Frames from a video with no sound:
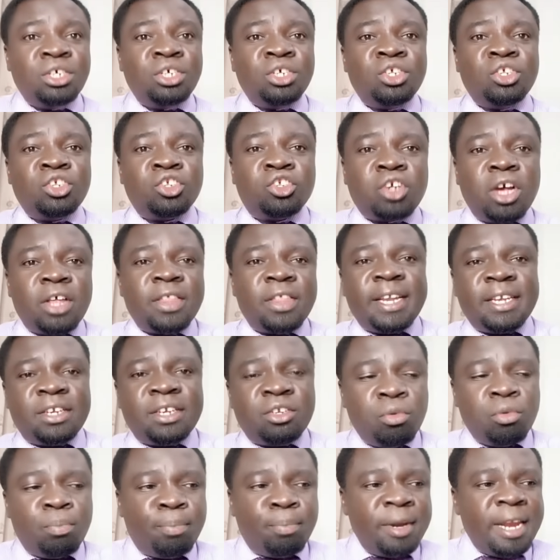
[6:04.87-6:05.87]
so that
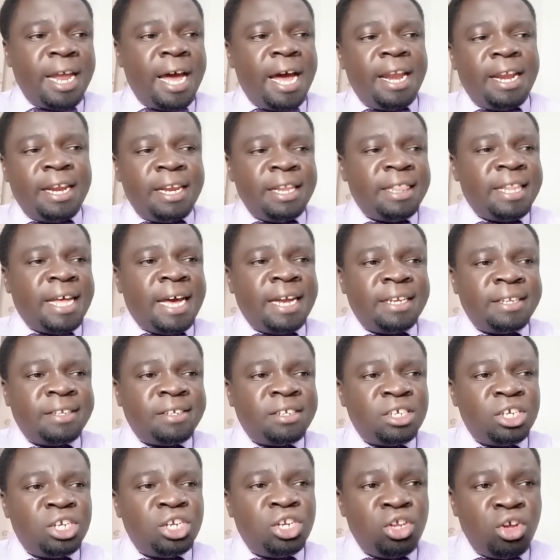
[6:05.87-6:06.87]
you plant that
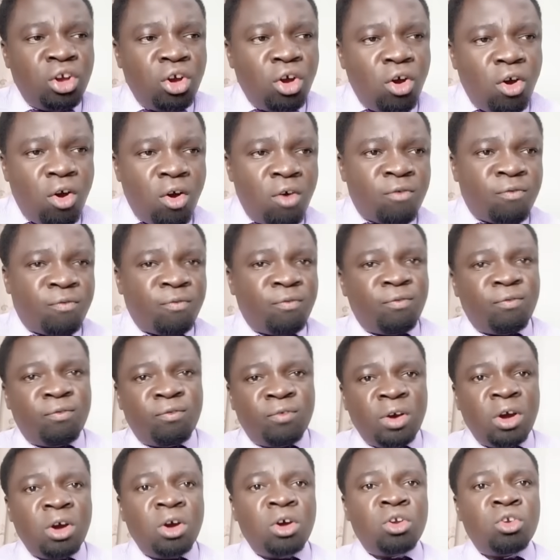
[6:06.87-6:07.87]
seed
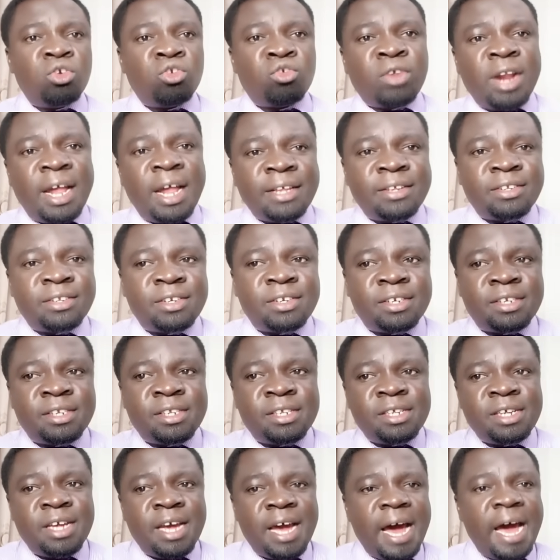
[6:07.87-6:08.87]
of trust
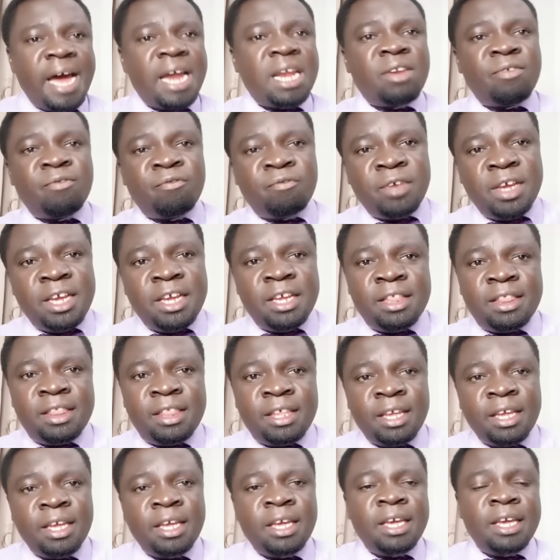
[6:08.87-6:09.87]
and
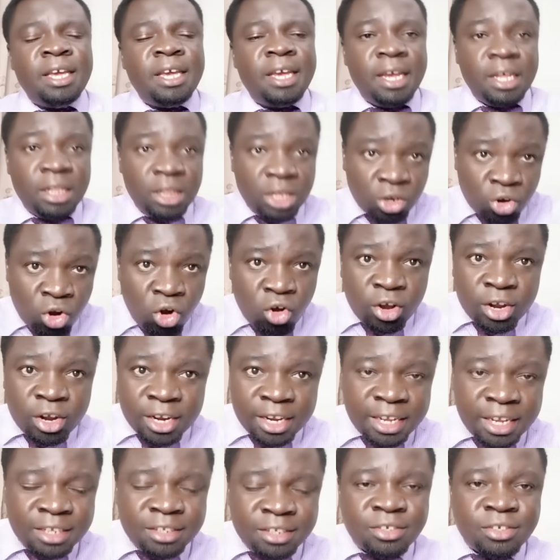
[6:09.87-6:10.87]
faith in the
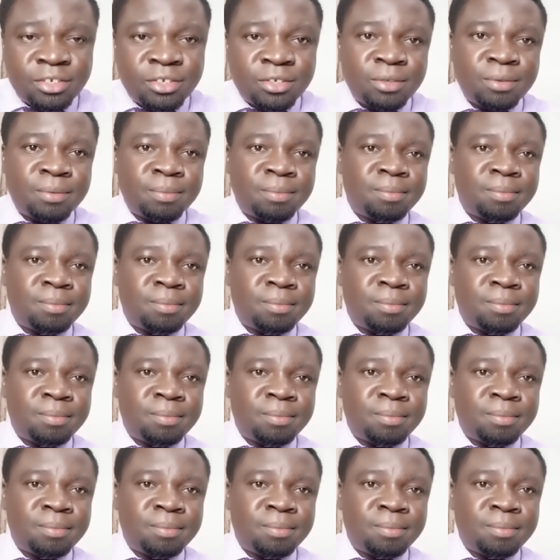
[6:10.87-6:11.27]
congregants.